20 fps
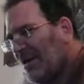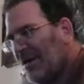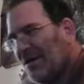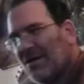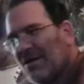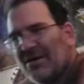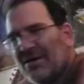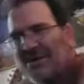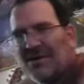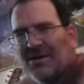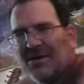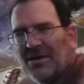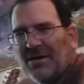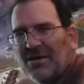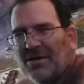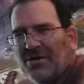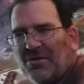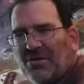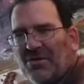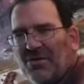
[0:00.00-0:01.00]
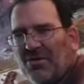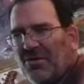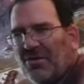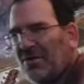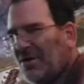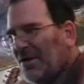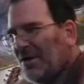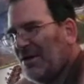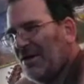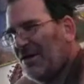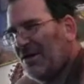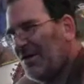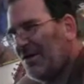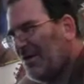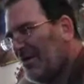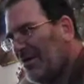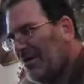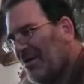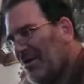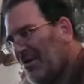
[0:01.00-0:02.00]
just a little coin,
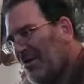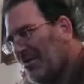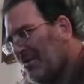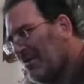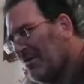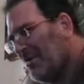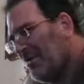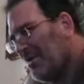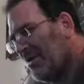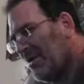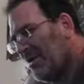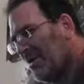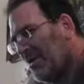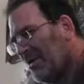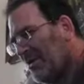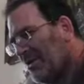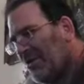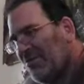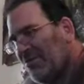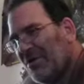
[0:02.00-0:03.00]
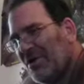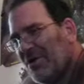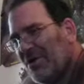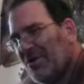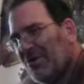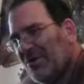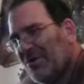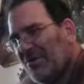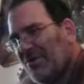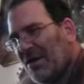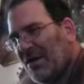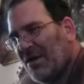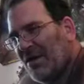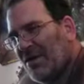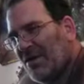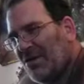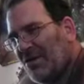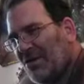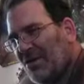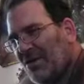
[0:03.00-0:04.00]
Nobody knows about
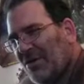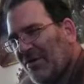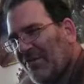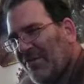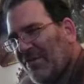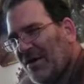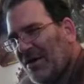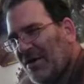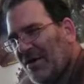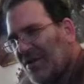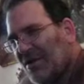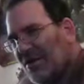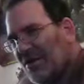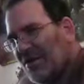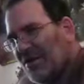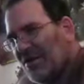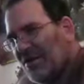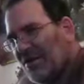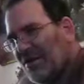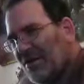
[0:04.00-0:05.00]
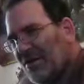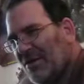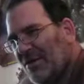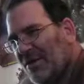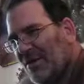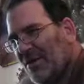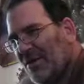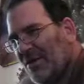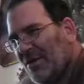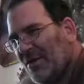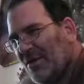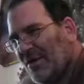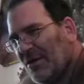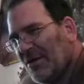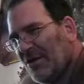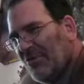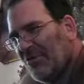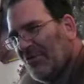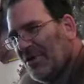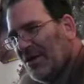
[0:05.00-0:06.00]
it, called the VIG, and
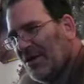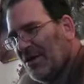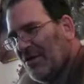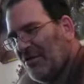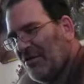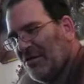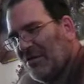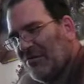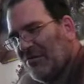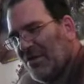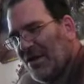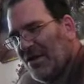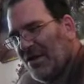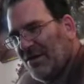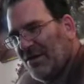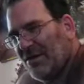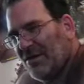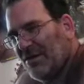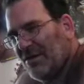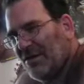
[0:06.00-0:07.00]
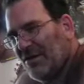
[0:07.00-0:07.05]
nobody knows about it.